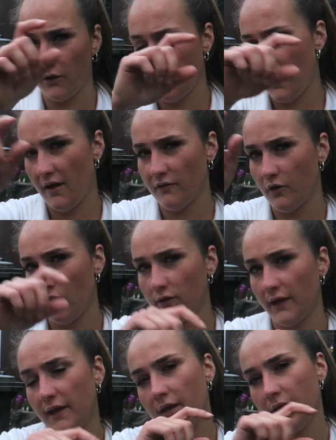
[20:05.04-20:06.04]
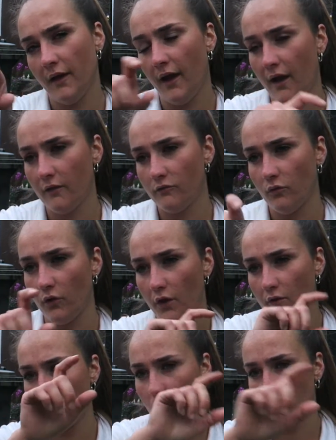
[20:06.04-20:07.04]
I'll have it all like wrote
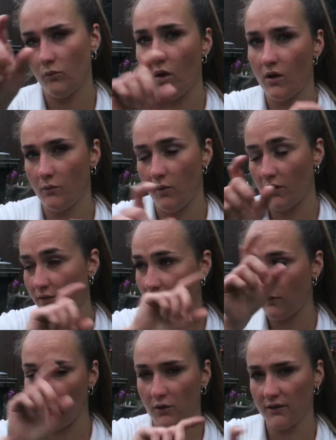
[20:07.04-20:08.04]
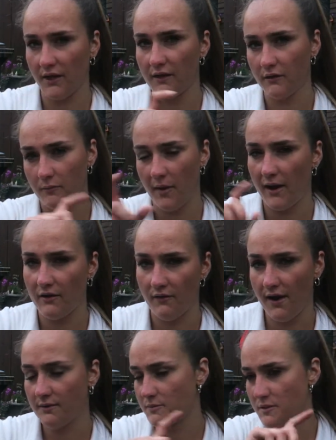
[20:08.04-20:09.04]
out what I did in many
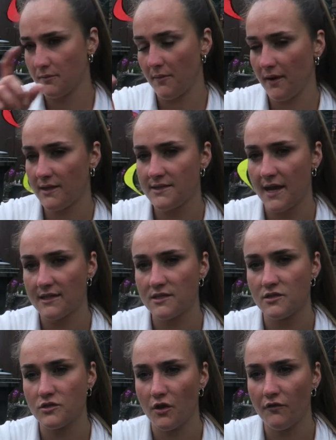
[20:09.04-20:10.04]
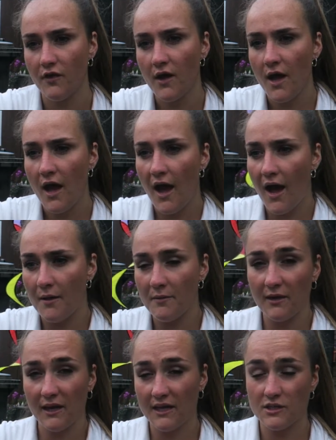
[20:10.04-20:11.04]
reps and many sets and stuff,
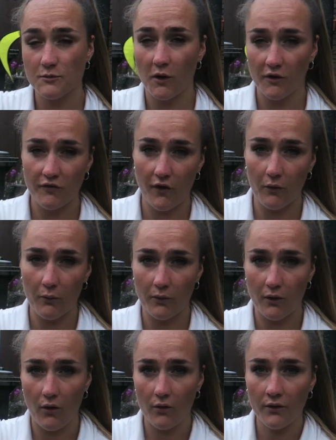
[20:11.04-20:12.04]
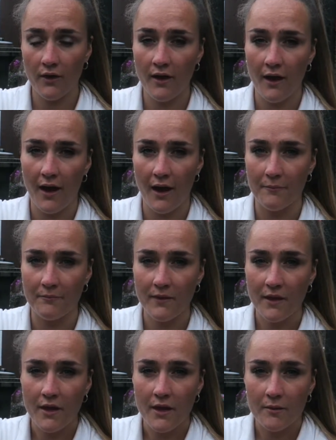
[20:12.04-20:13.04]
in case you want to follow along.
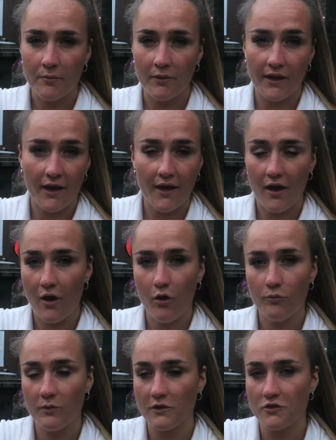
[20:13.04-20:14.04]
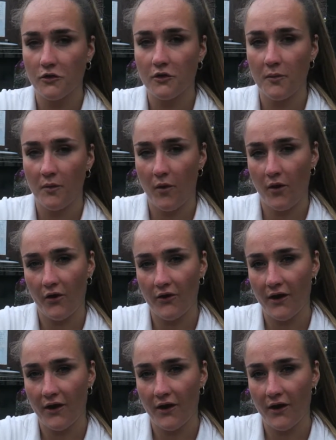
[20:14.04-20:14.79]
But yeah, I hope you enjoyed the wee workout